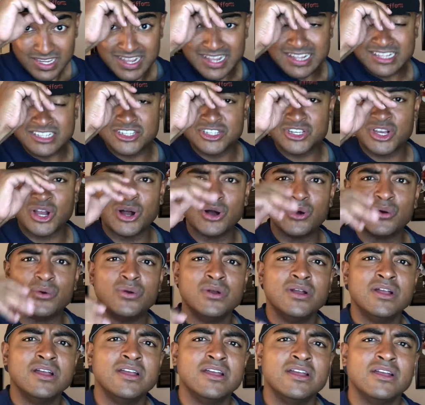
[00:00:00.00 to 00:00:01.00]
And
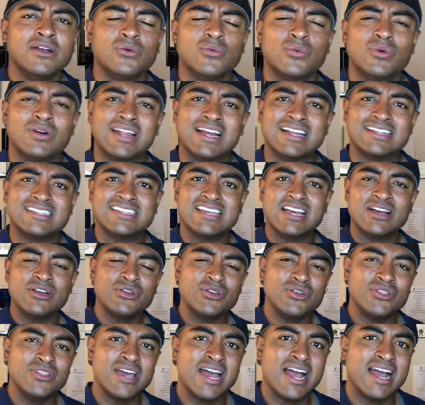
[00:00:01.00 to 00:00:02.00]
so when I tell
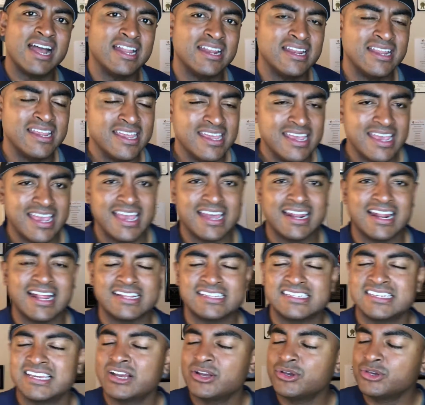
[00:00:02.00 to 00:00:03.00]
you that, and I
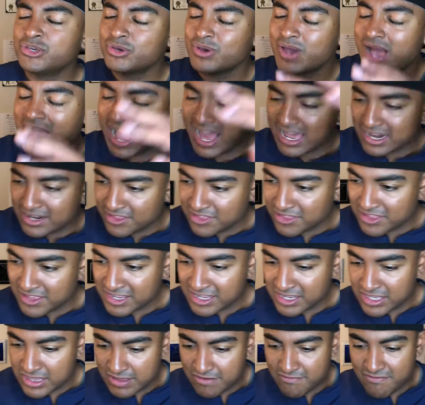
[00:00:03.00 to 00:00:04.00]
tell you how to
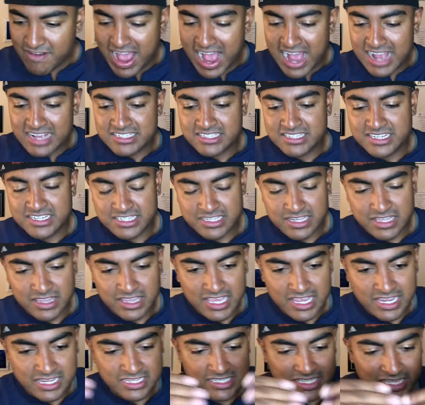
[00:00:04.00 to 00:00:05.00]
think of the vastness of
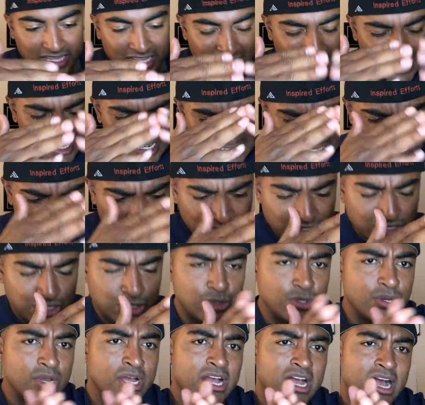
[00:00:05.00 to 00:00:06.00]
things, and then I tell
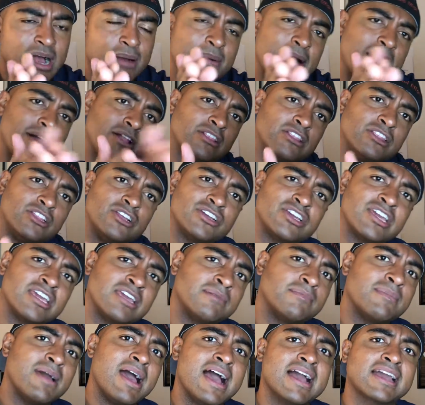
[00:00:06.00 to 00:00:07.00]
you about
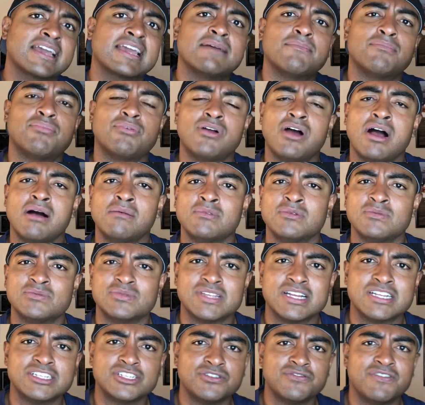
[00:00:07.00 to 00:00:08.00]
looking back at problems
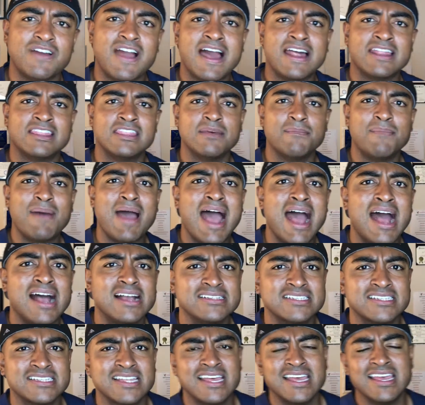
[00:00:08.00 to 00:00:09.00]
that you've had in the
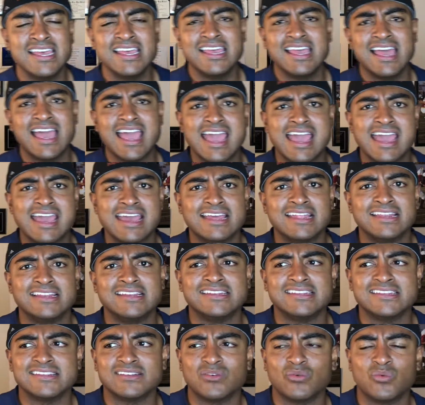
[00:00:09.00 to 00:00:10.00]
past,
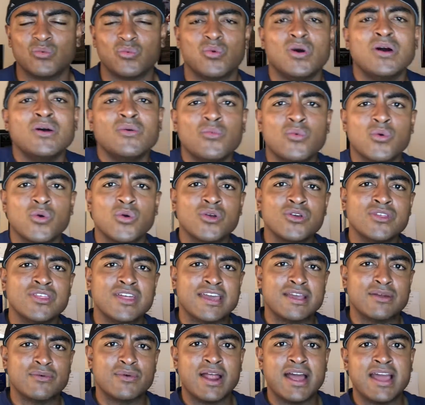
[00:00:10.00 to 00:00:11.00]
and what were
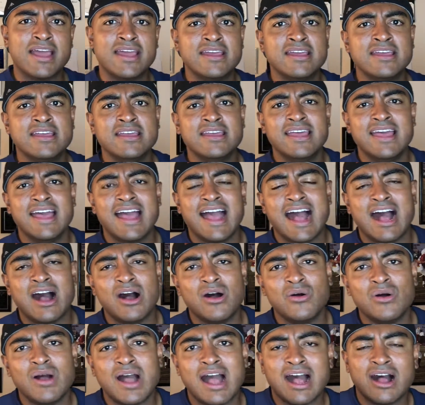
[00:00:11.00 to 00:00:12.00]
they, right?
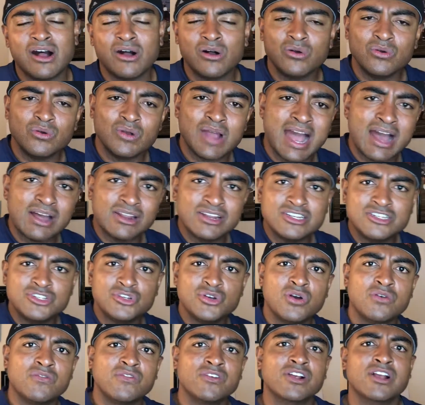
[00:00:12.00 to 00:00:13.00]
How did
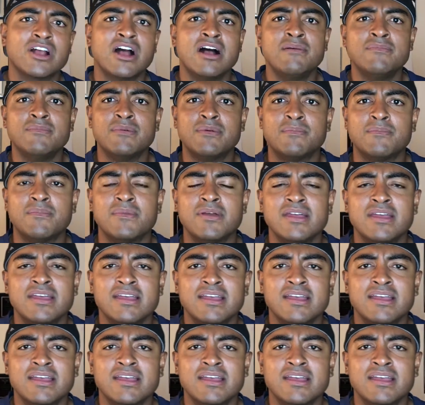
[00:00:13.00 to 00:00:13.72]
you overcome them?